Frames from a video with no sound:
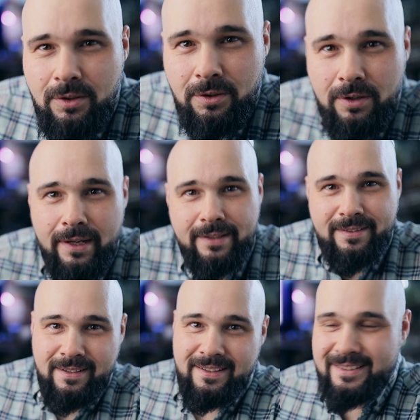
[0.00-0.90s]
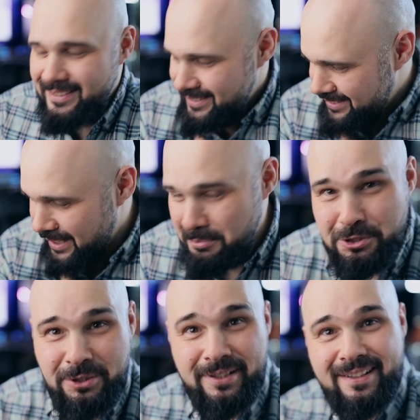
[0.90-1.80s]
All right, same
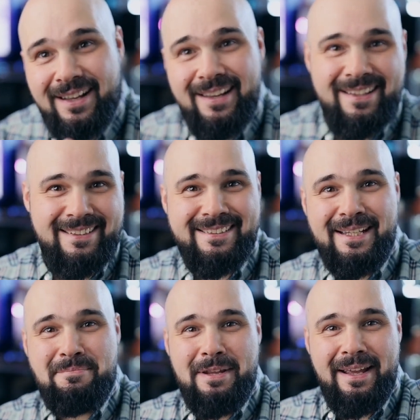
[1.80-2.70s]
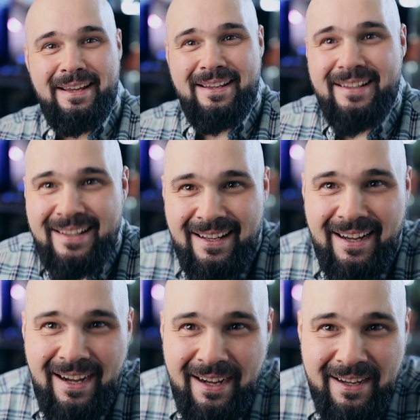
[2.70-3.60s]
shirt, same day.
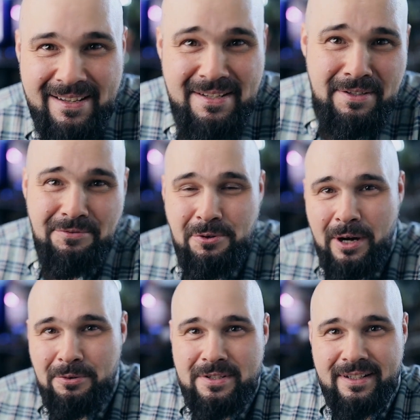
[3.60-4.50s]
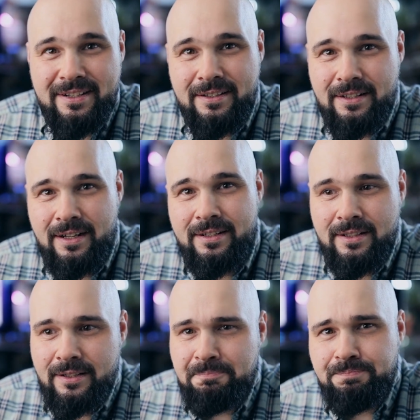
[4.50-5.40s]
Just a few hours later,
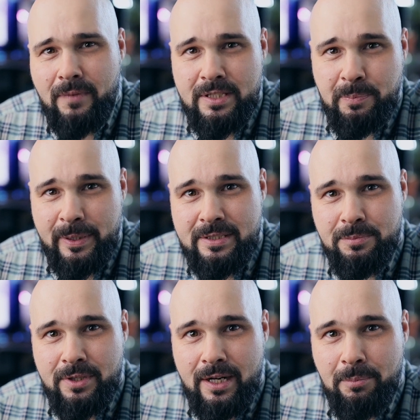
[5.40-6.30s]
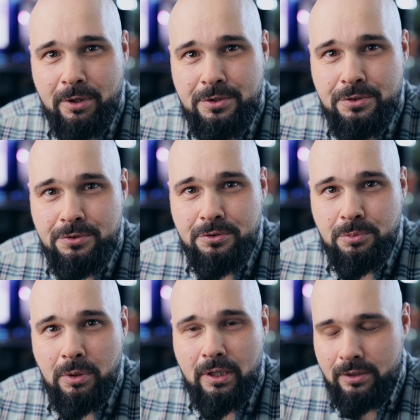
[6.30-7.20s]
I spent some time on
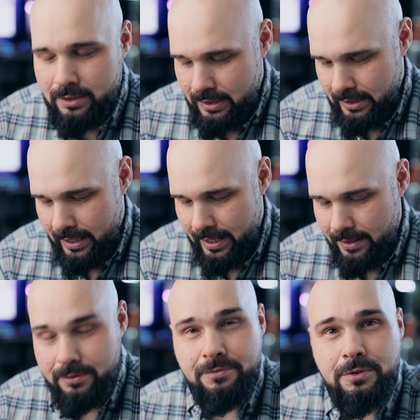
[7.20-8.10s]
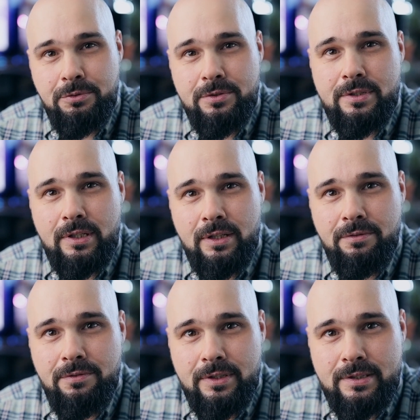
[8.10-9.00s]
YouTube looking at reviews
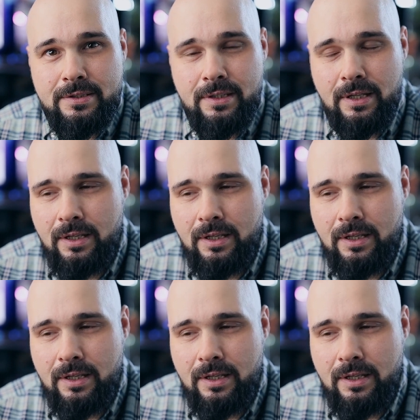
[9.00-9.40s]
of this